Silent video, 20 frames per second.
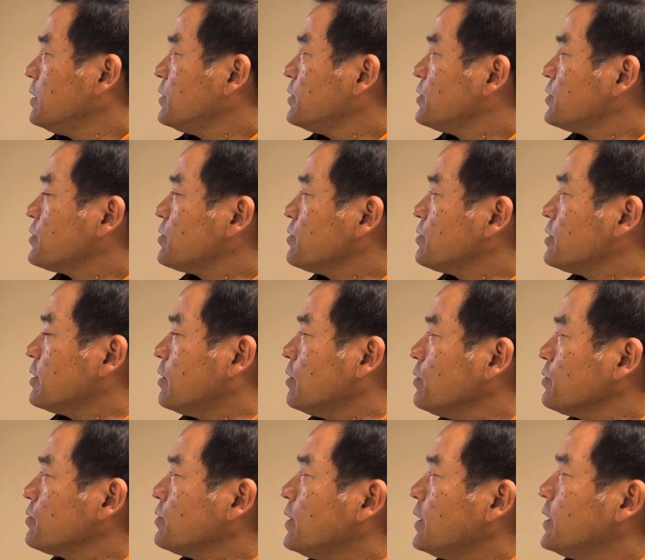So there are
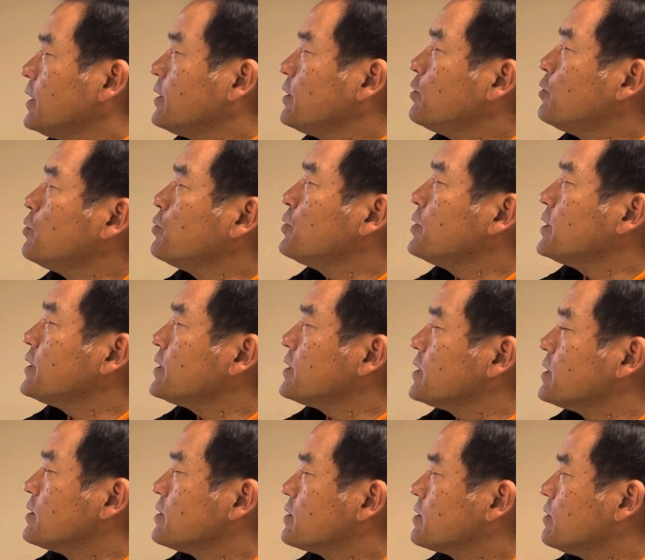also unknown
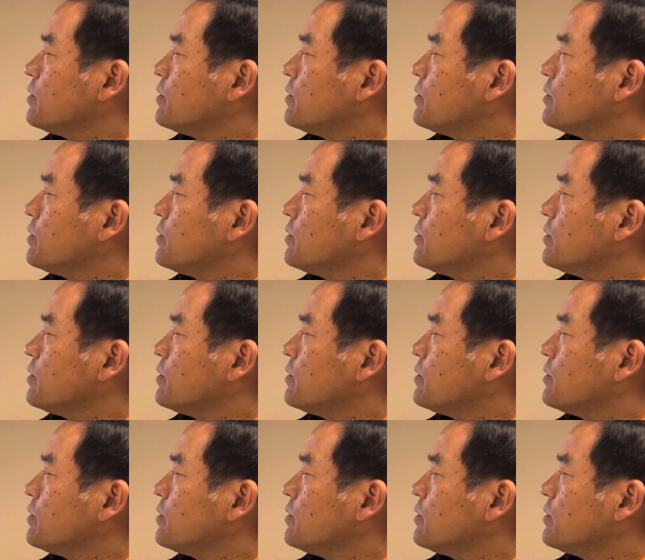reasons